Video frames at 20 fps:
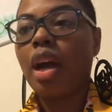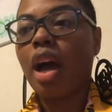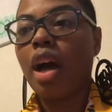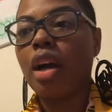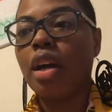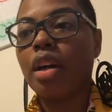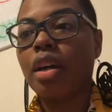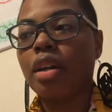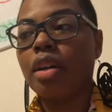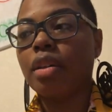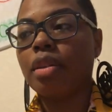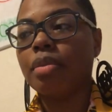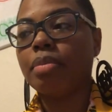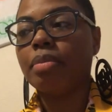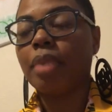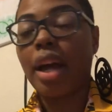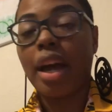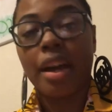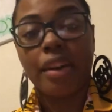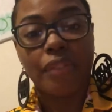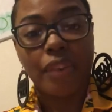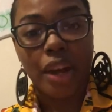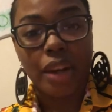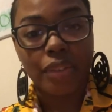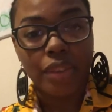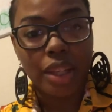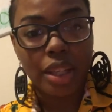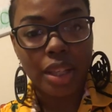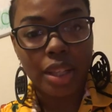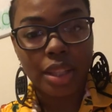I have
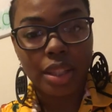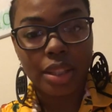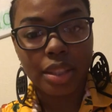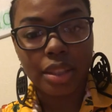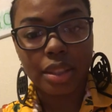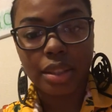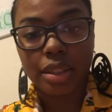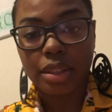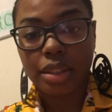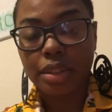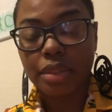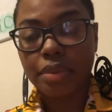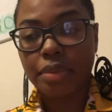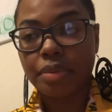5 kids.